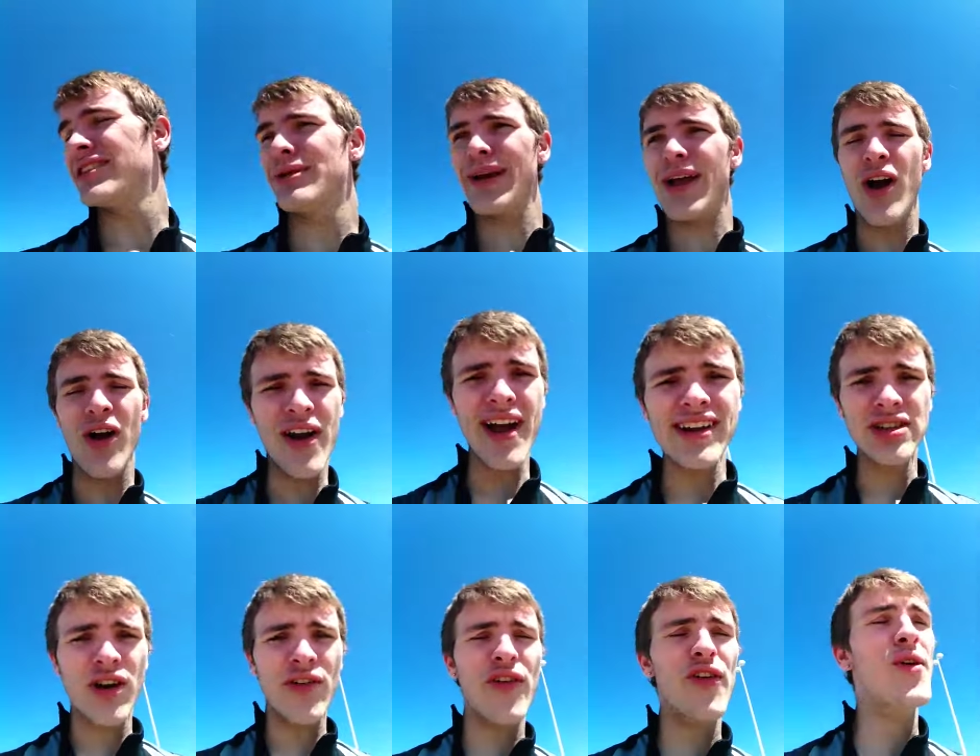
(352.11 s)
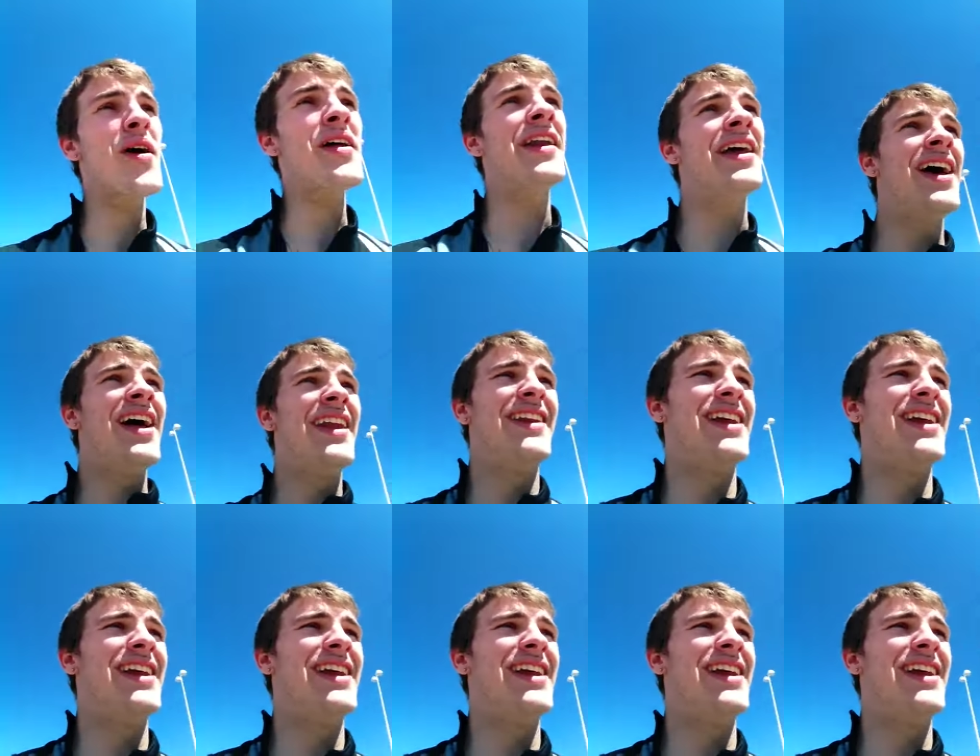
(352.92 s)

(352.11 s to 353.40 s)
said, like, oh yeah, let's go for a run.